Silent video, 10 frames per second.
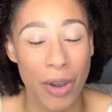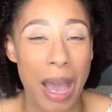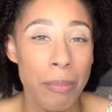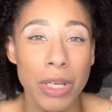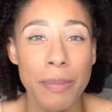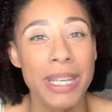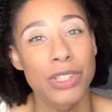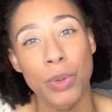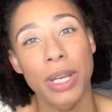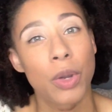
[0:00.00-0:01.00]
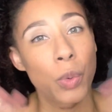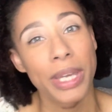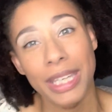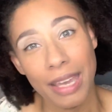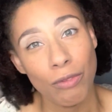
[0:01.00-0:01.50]
I'm going to be doing a
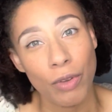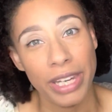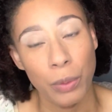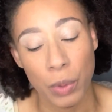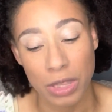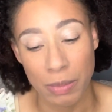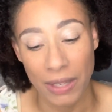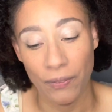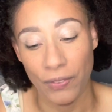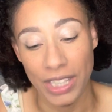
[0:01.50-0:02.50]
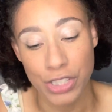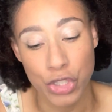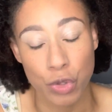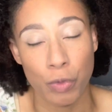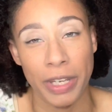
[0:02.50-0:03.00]
quick get ready with me
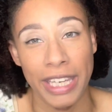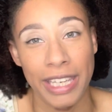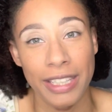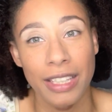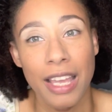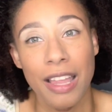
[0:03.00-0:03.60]
featuring